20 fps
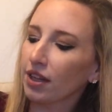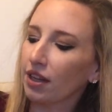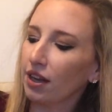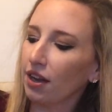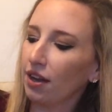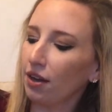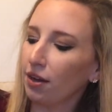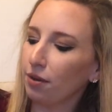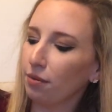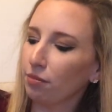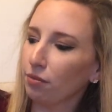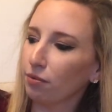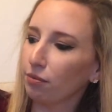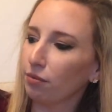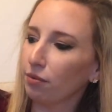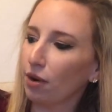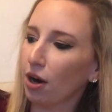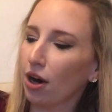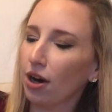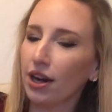
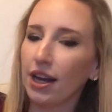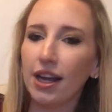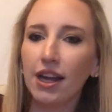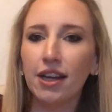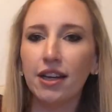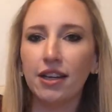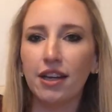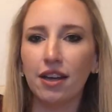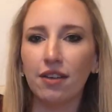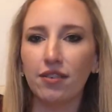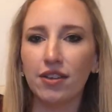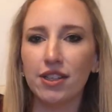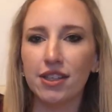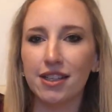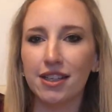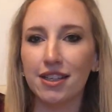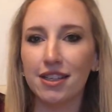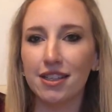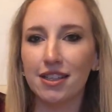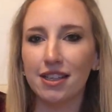our aunt gave us
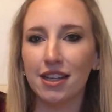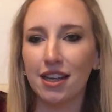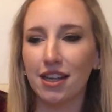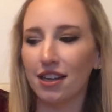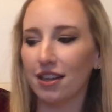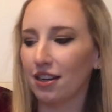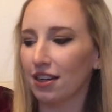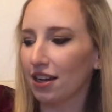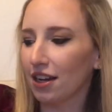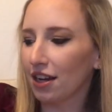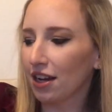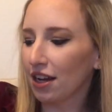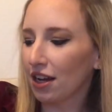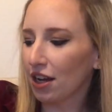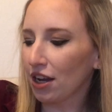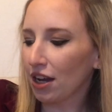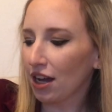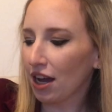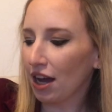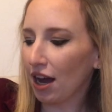this, and
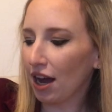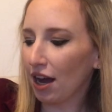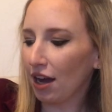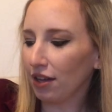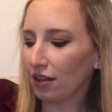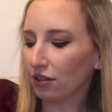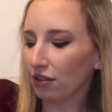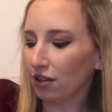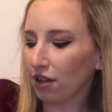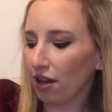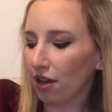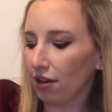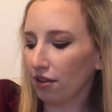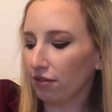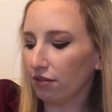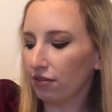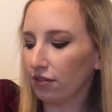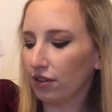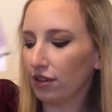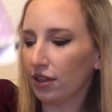I
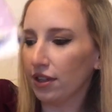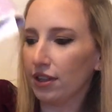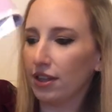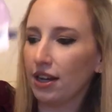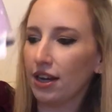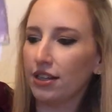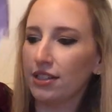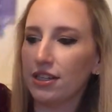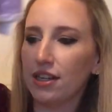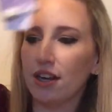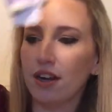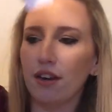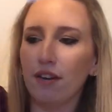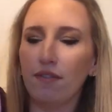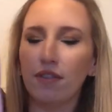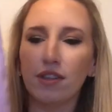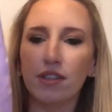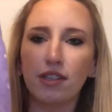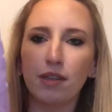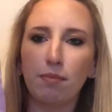love the idea of
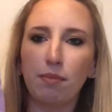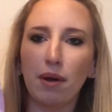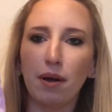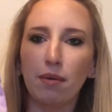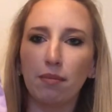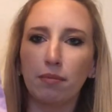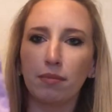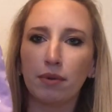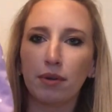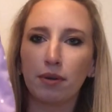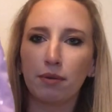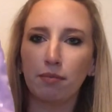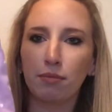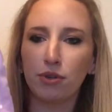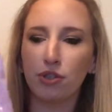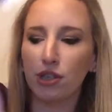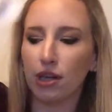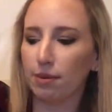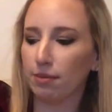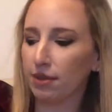the zip-up
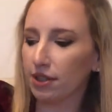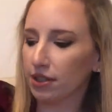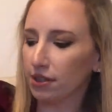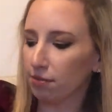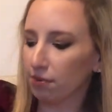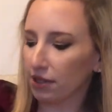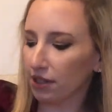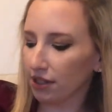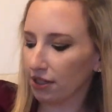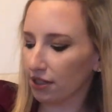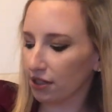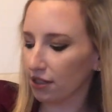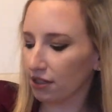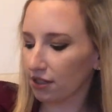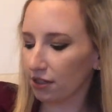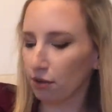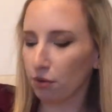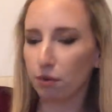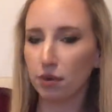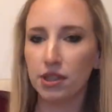pajamas because
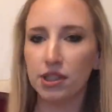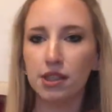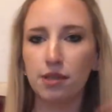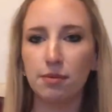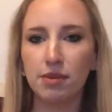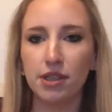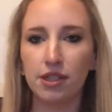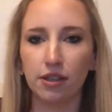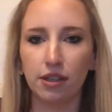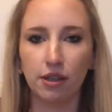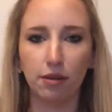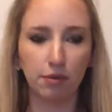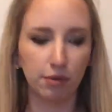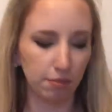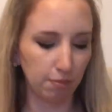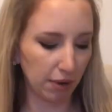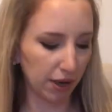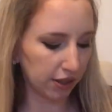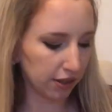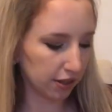who wants to be dealing with
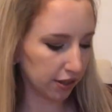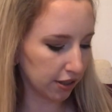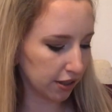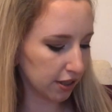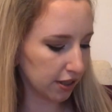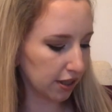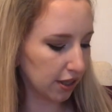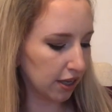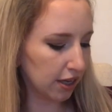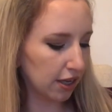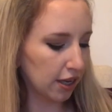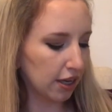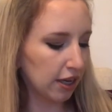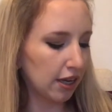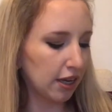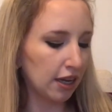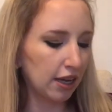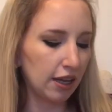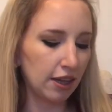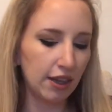buttons?
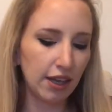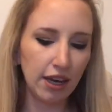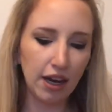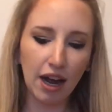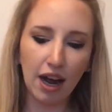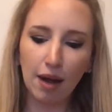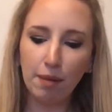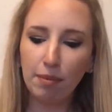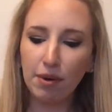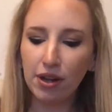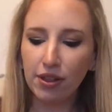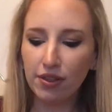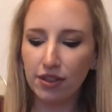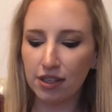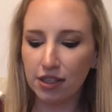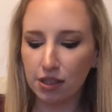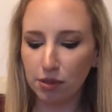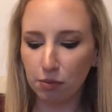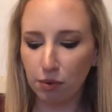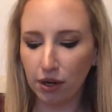And then I bought
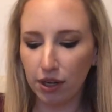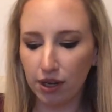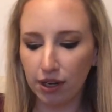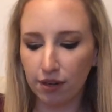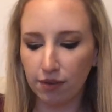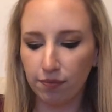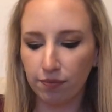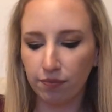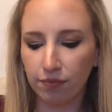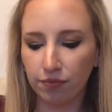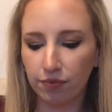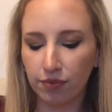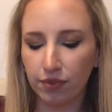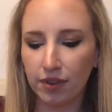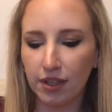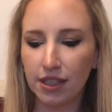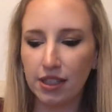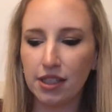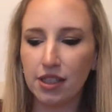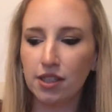this one.
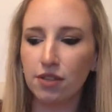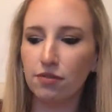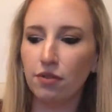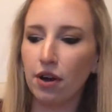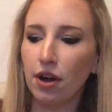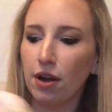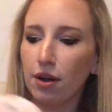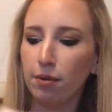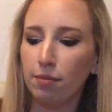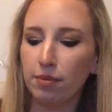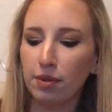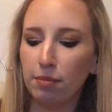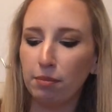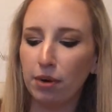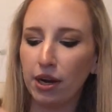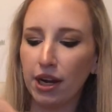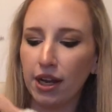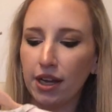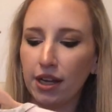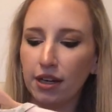This is from the
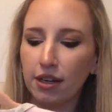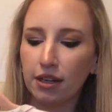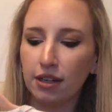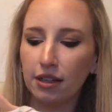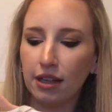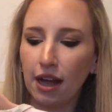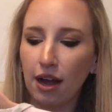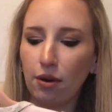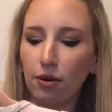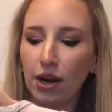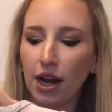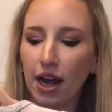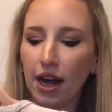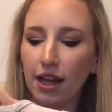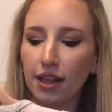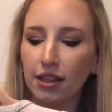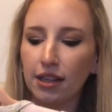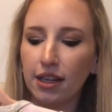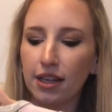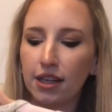brand Cloud
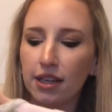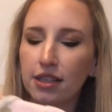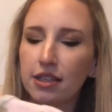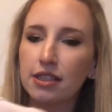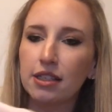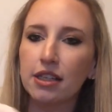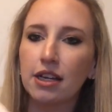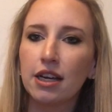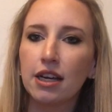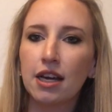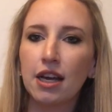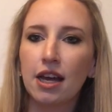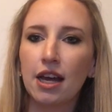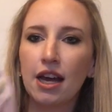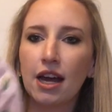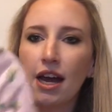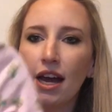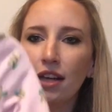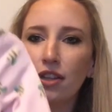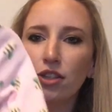Island
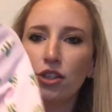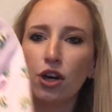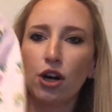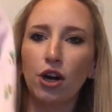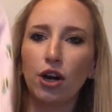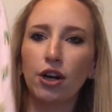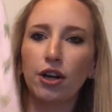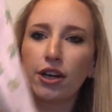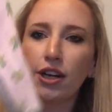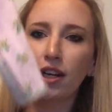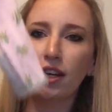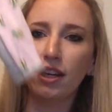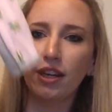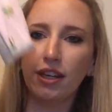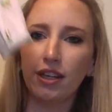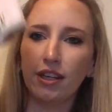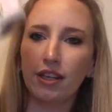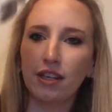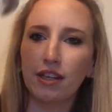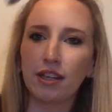at
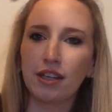Target.